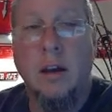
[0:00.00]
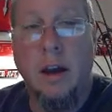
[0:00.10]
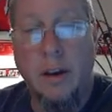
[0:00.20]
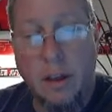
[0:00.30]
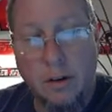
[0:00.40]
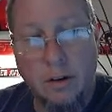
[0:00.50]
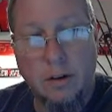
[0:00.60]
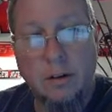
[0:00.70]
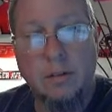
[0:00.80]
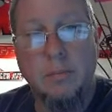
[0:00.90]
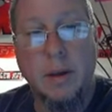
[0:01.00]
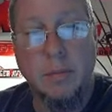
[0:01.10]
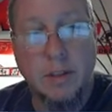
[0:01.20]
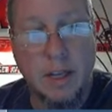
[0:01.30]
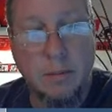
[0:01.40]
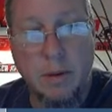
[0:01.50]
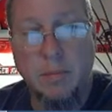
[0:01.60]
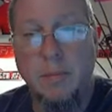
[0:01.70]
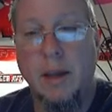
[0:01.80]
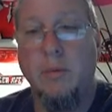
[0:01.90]
Another big mistake
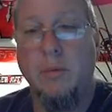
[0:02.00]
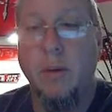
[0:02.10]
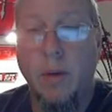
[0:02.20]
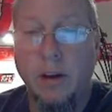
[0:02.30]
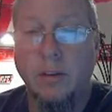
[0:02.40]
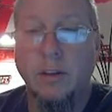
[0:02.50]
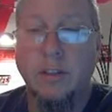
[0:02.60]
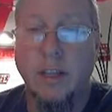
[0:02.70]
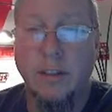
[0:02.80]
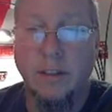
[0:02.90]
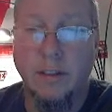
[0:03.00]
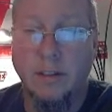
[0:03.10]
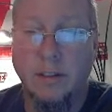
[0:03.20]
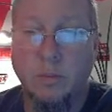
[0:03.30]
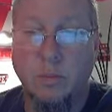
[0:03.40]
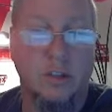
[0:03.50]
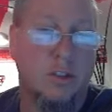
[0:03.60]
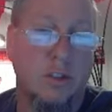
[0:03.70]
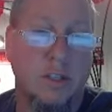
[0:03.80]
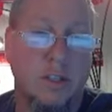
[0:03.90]
people make when they render is they think that this
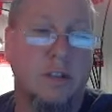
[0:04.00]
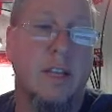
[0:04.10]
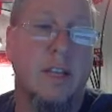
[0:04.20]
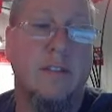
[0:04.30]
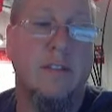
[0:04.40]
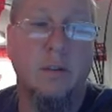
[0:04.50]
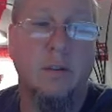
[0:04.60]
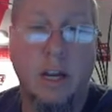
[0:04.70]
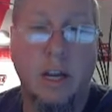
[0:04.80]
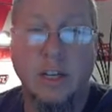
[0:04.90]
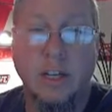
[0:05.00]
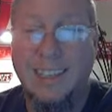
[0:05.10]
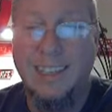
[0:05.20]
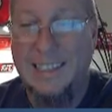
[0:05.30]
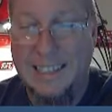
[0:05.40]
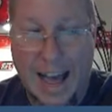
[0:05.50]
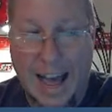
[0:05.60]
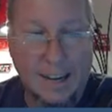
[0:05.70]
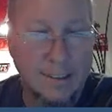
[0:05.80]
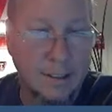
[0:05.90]
picture is now saved in their project. It's
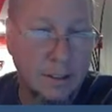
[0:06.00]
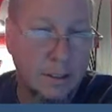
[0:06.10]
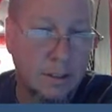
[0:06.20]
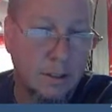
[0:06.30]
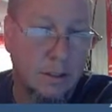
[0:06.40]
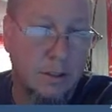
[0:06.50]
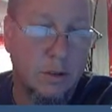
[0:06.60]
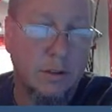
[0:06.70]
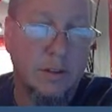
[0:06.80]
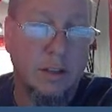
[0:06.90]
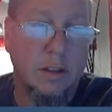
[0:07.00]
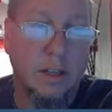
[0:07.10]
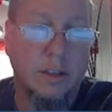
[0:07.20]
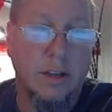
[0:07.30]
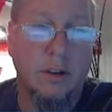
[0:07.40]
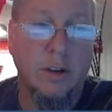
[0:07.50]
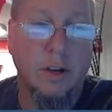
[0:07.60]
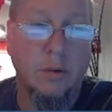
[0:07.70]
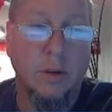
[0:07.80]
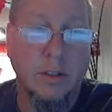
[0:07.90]
not. You do have to click down
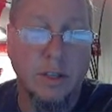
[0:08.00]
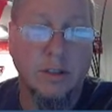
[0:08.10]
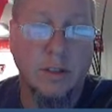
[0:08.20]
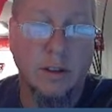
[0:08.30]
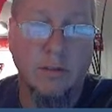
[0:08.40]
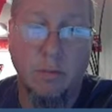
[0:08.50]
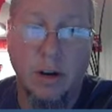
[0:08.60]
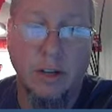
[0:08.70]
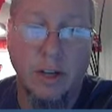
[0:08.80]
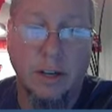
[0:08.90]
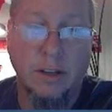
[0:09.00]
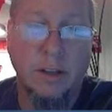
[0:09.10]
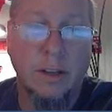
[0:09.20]
here where it says Save to Project.